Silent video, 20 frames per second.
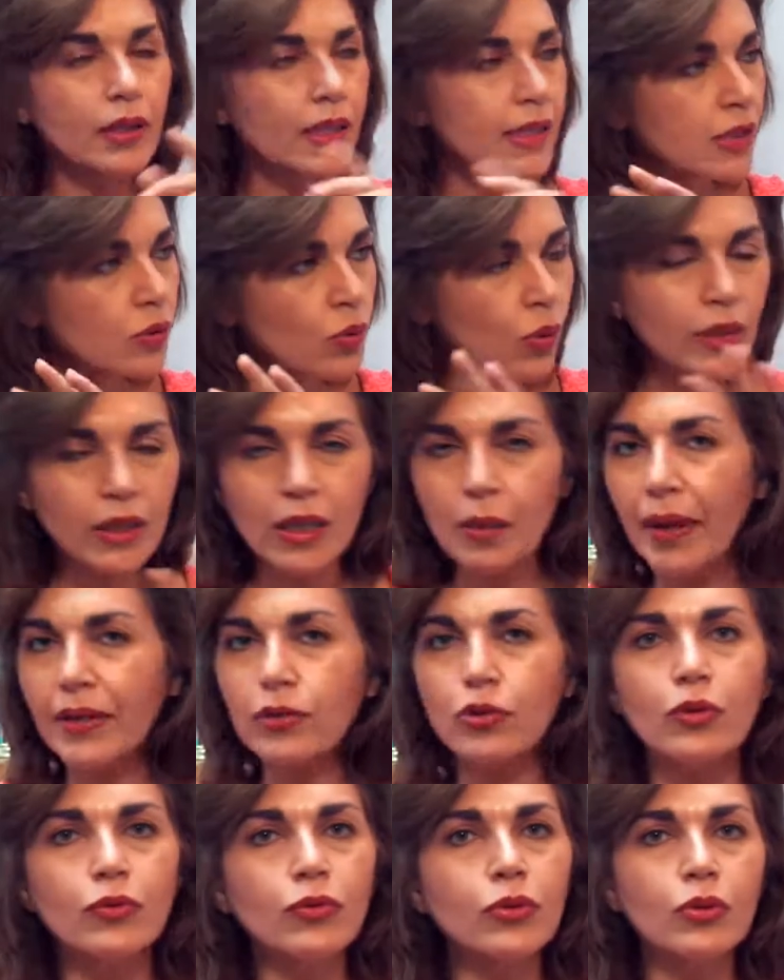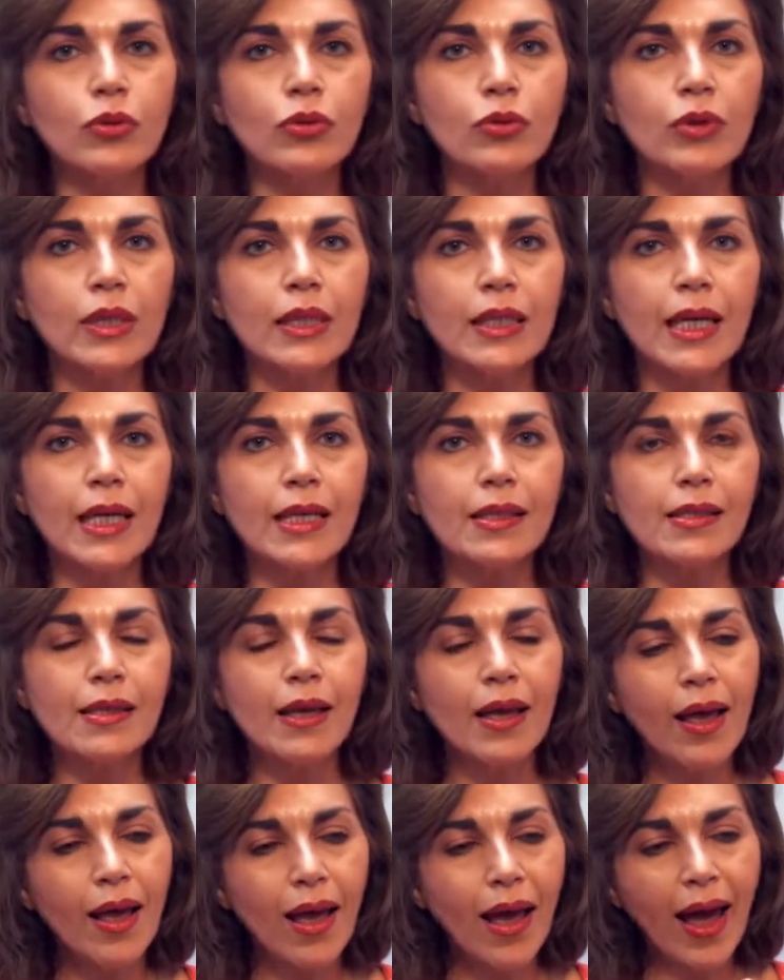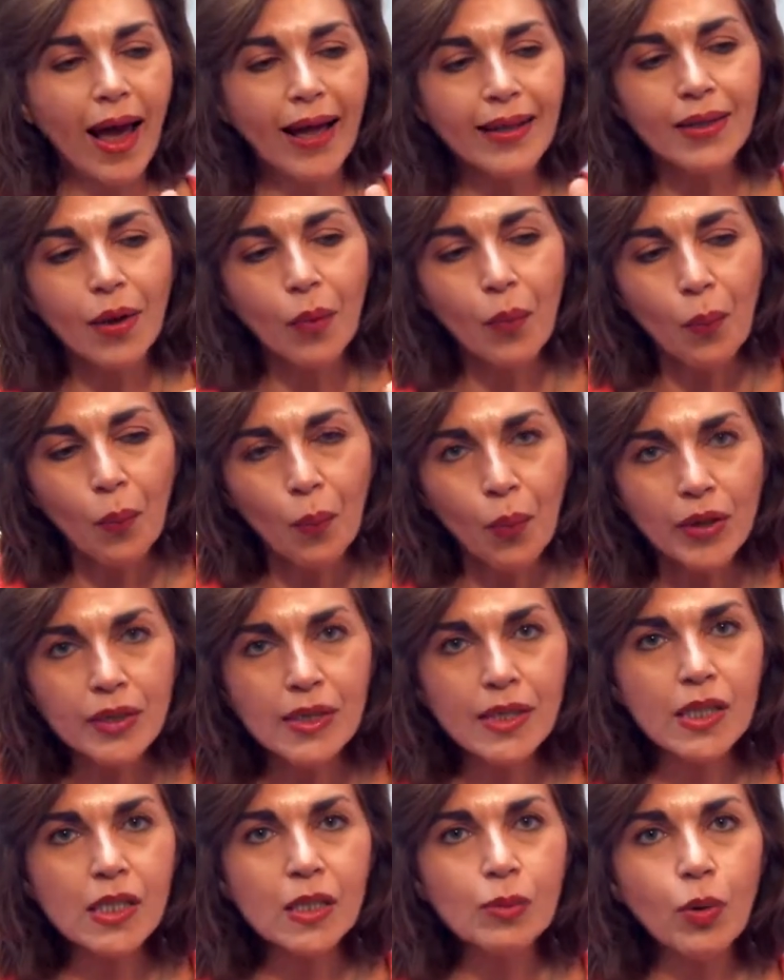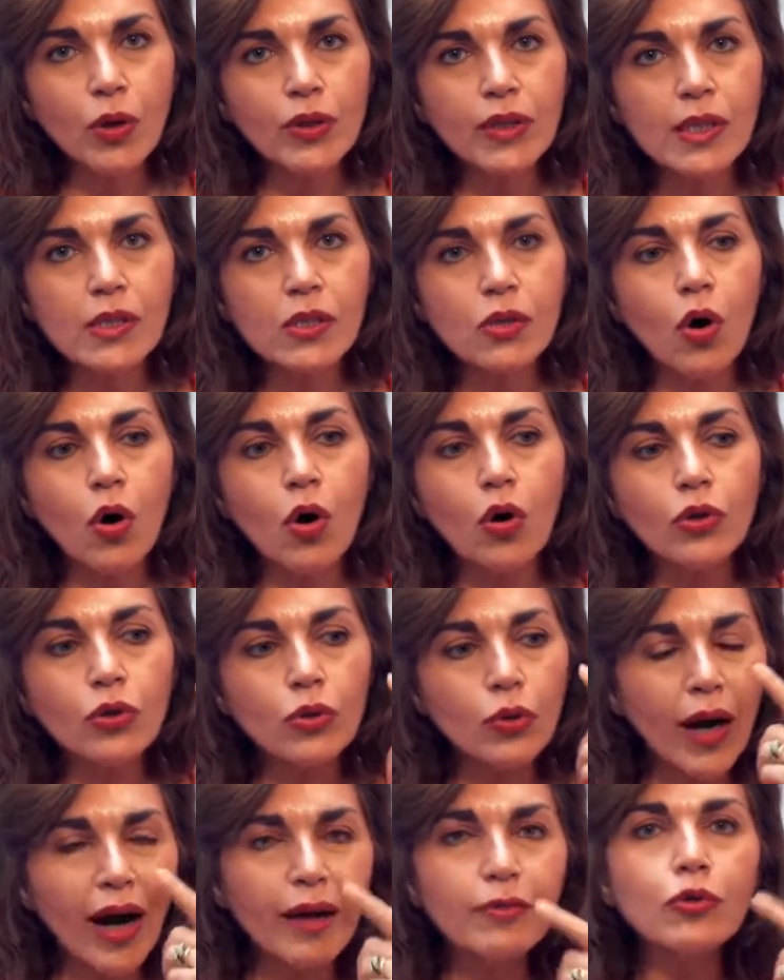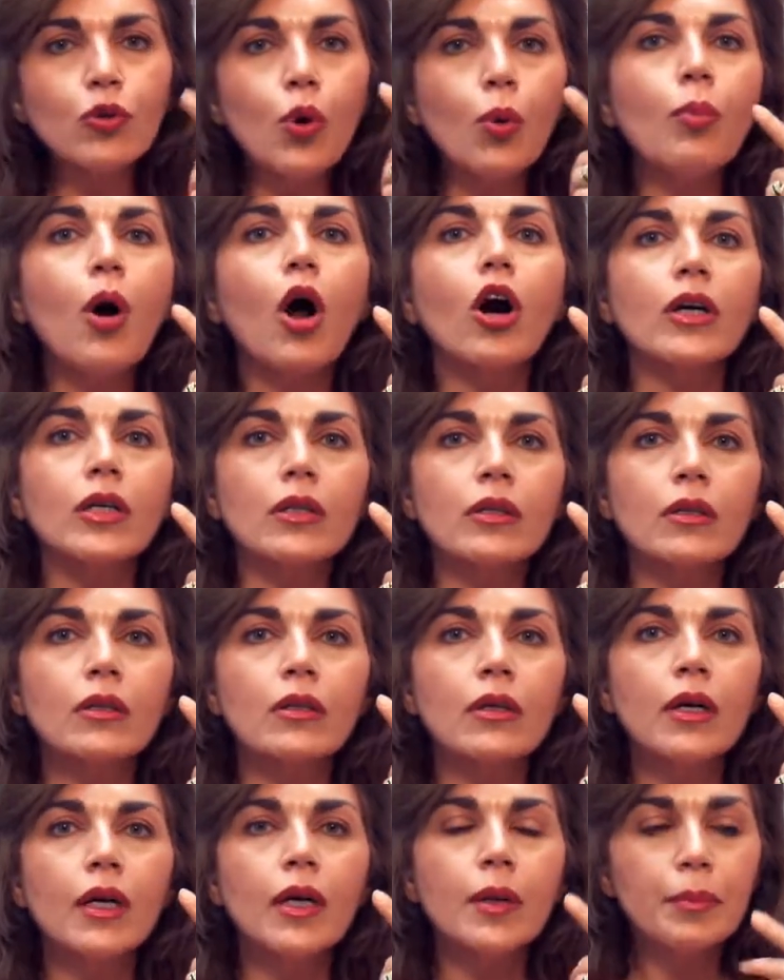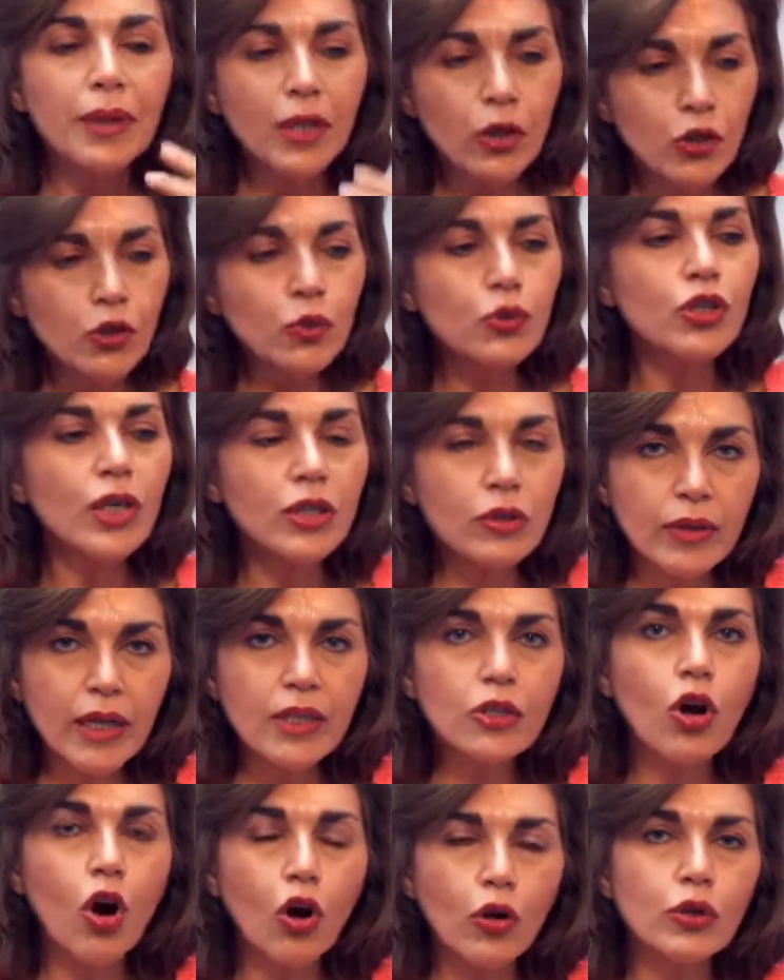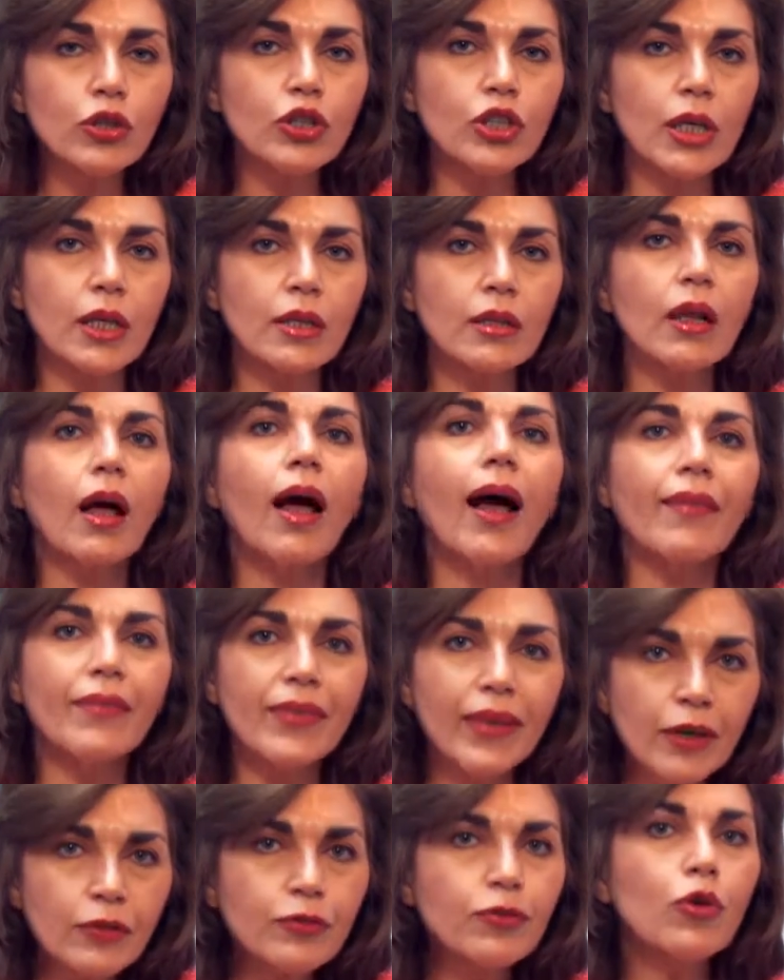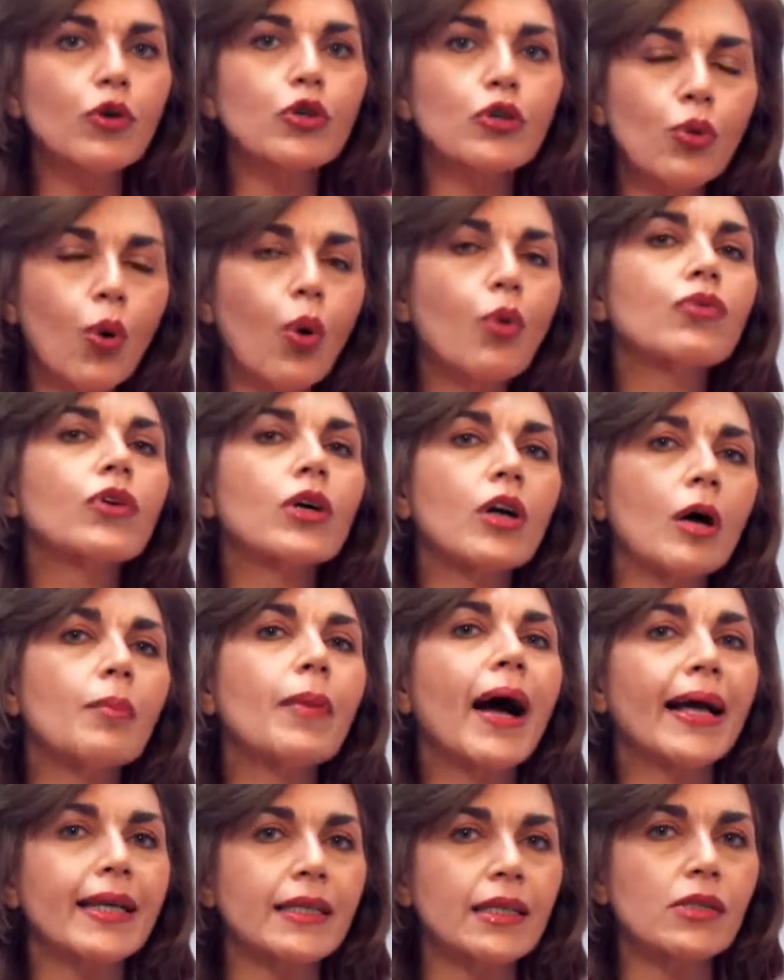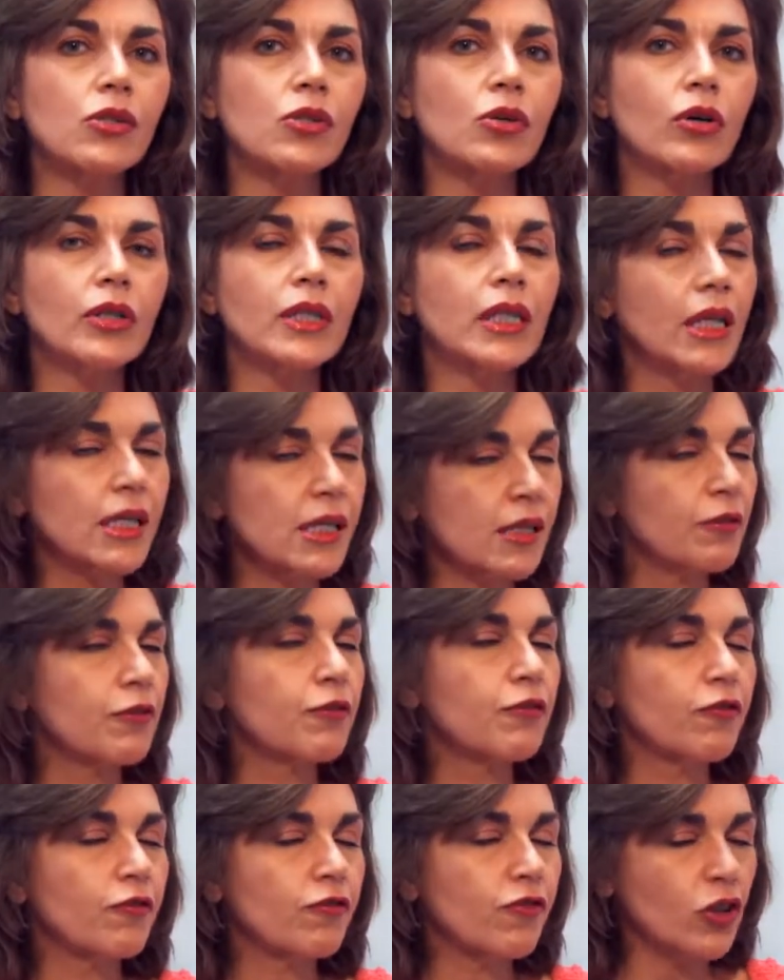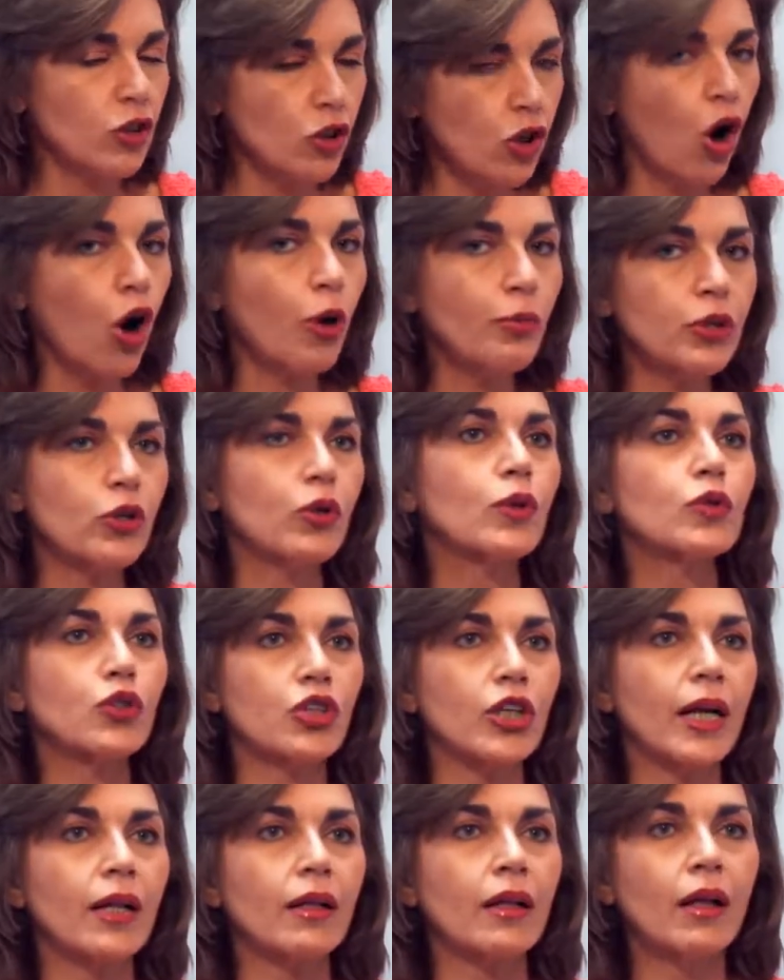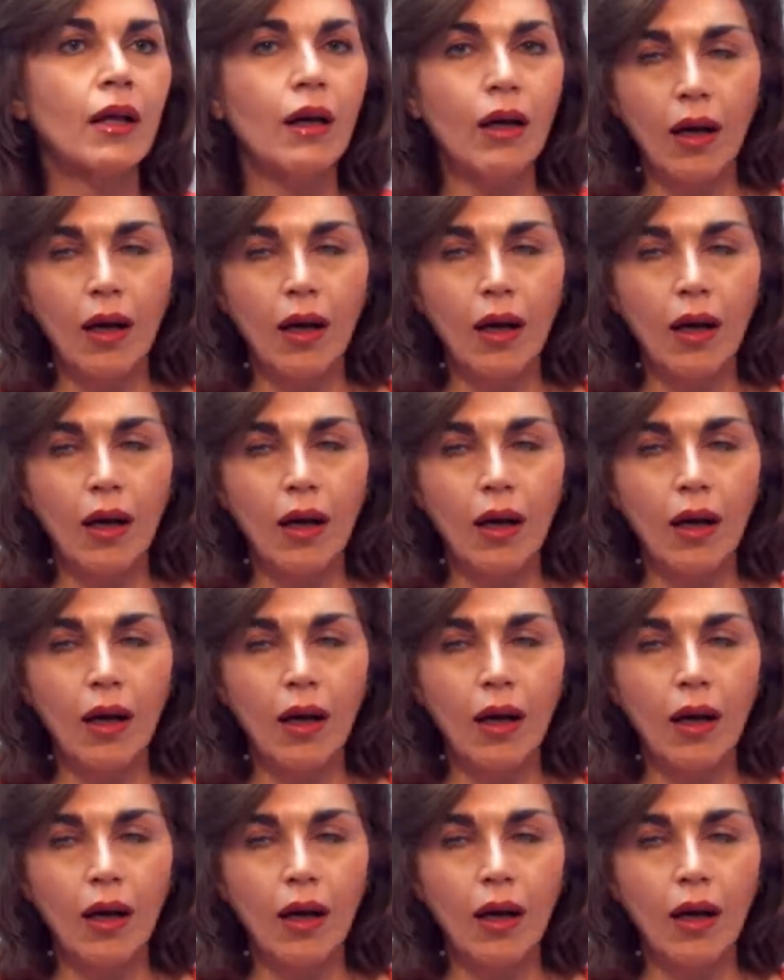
This is all in a matter of 2 to 3 days. And once the spot is gone, you have no mark, because you generate collagen and therefore you overcome acne scarring. It's a phenomenal gel.